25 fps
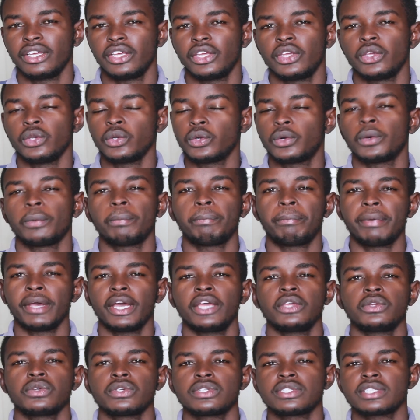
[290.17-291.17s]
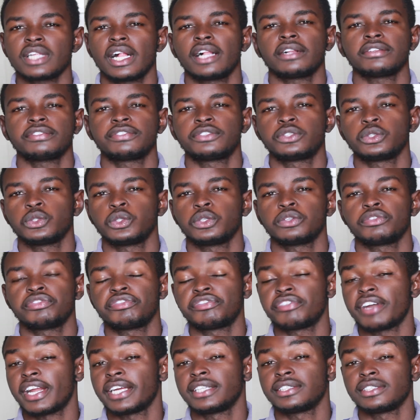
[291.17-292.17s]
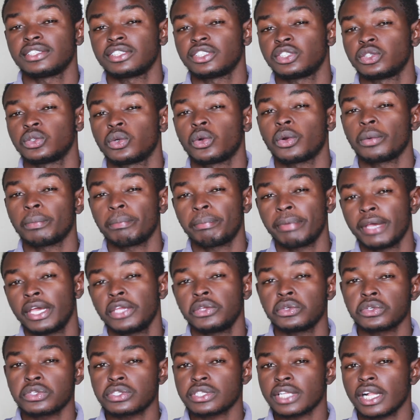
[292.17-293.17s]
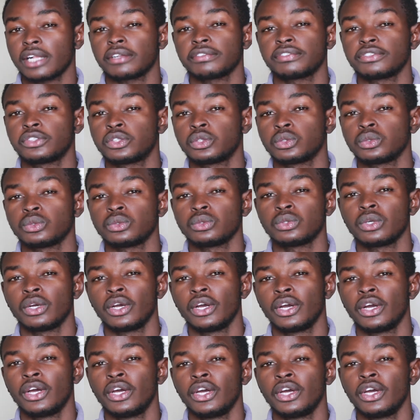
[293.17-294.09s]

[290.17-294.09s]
You compare yourself to your friends, you compare yourself to